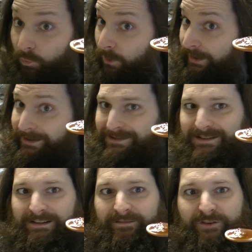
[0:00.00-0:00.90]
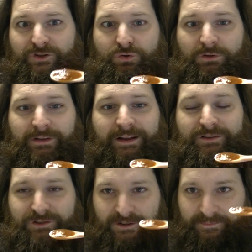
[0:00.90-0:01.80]
what I can see, visual
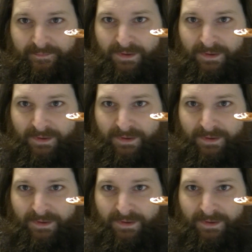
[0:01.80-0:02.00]
texture.